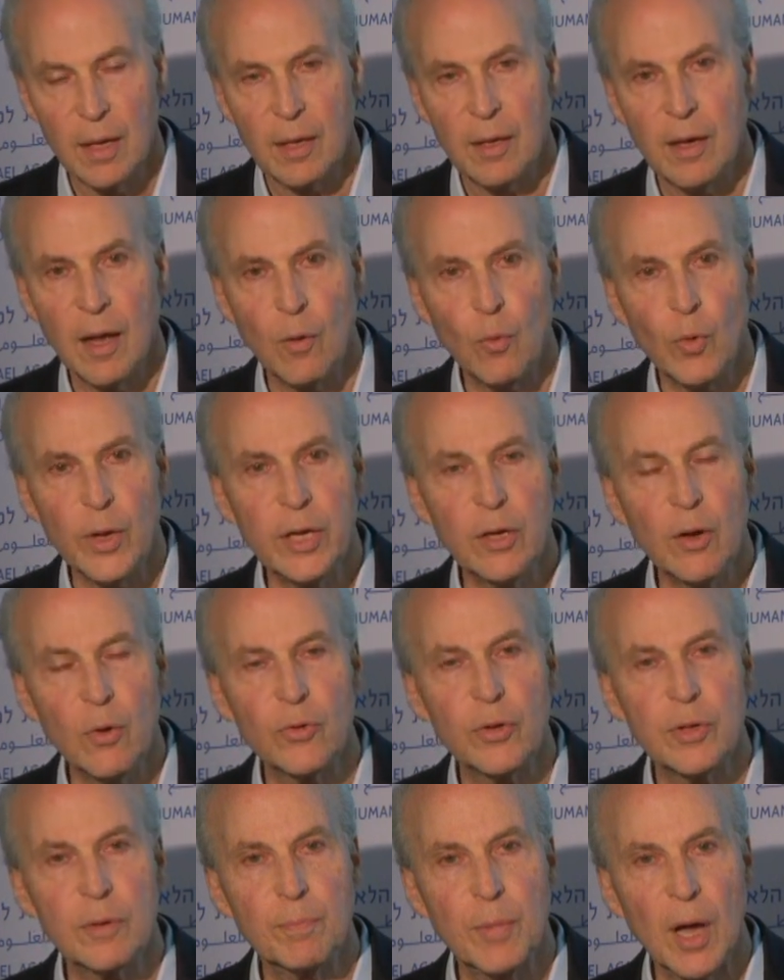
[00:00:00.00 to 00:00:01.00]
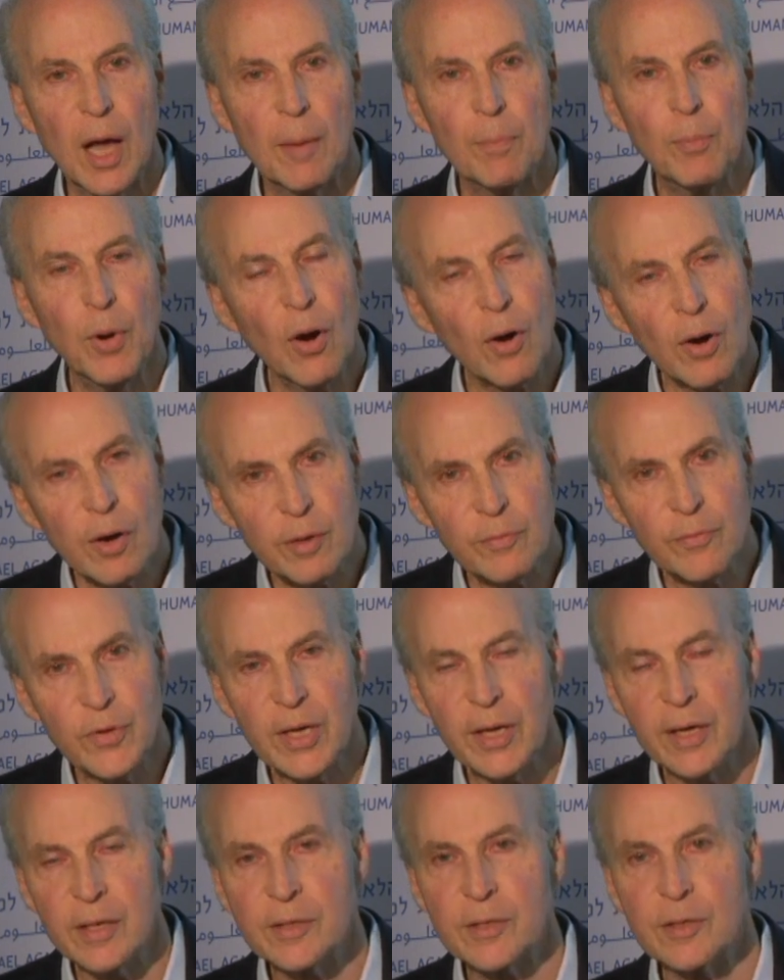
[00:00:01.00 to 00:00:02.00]
Now we know a part of
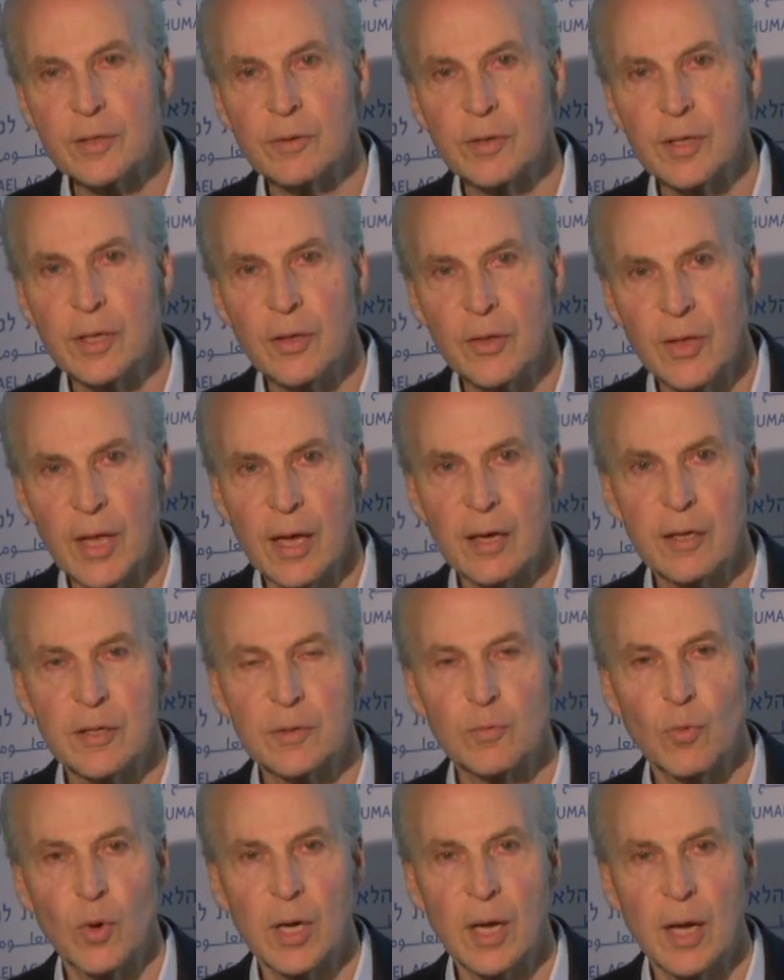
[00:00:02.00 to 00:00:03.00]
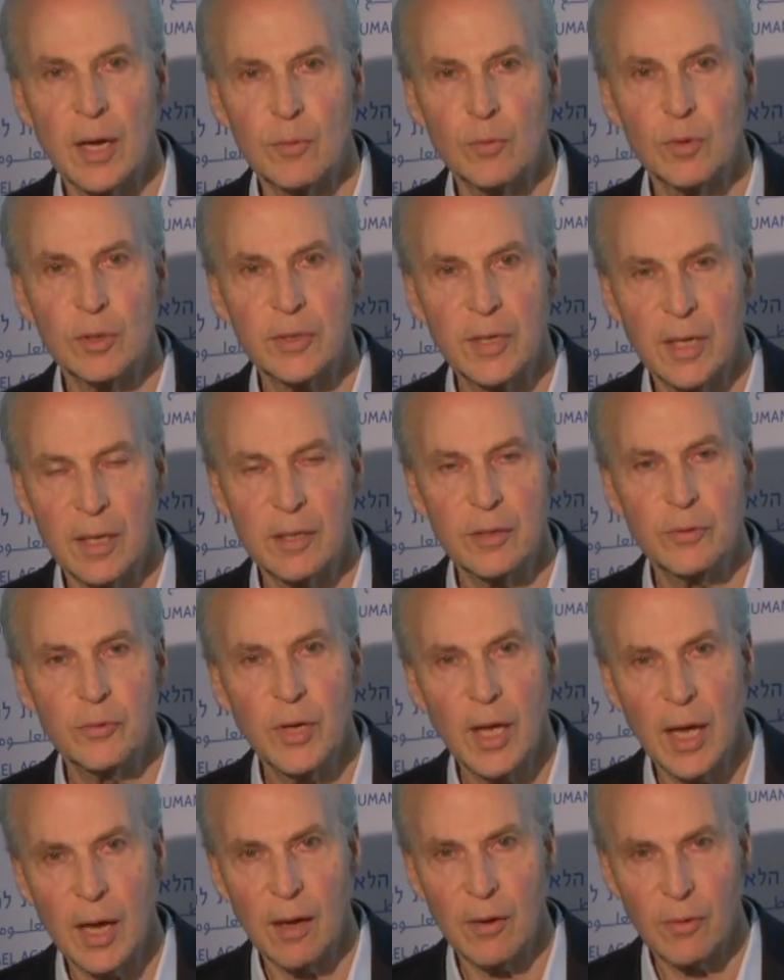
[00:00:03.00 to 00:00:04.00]
the answer, and that is what I will tell you
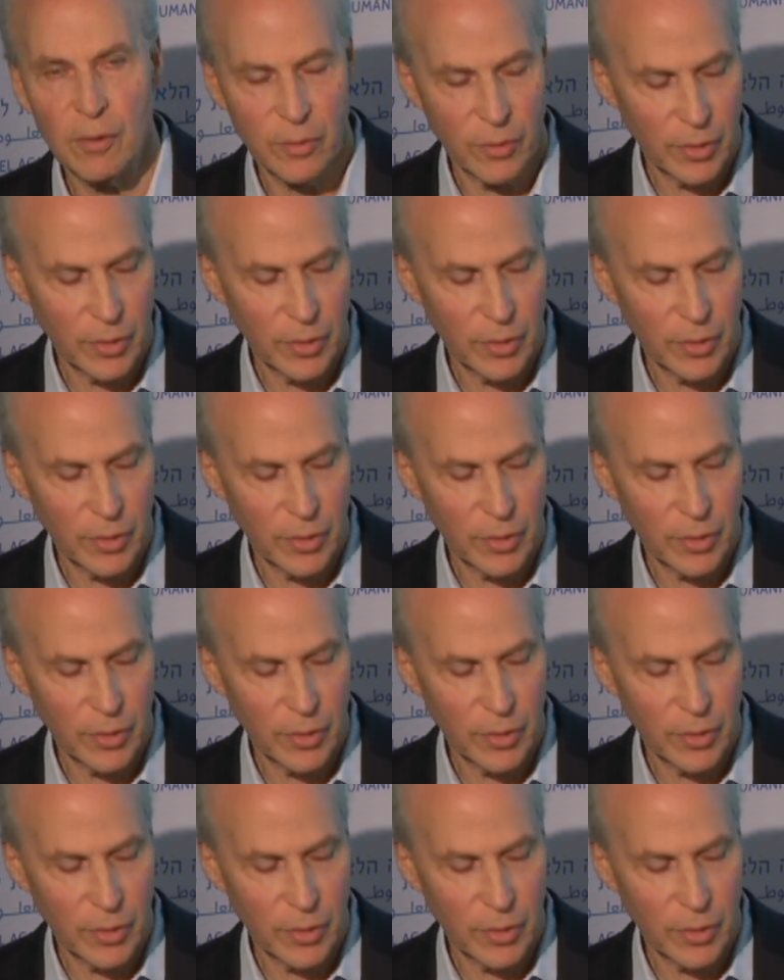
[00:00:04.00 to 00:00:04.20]
now.